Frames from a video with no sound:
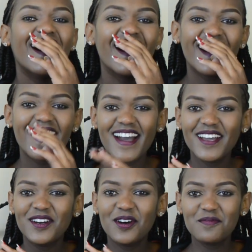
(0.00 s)

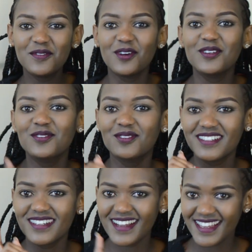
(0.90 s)
I hope you also
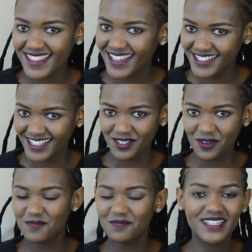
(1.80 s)
try that at
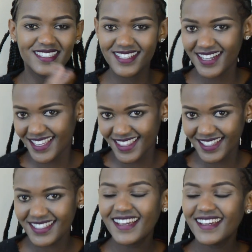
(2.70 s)
home. Please try
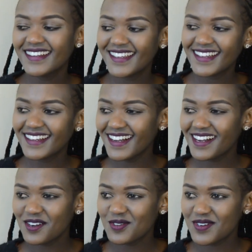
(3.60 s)
that.
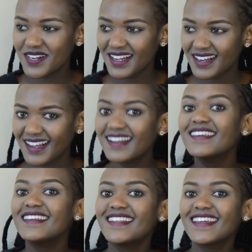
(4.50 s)
Degagoraga.
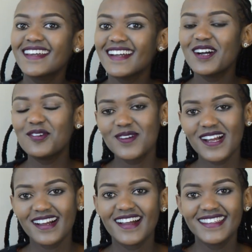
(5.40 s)

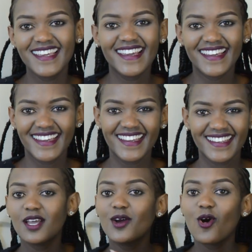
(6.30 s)
Degagoraga.
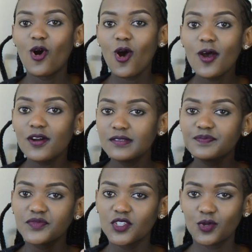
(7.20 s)
Yeah. Or
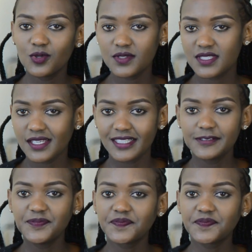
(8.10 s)
you could say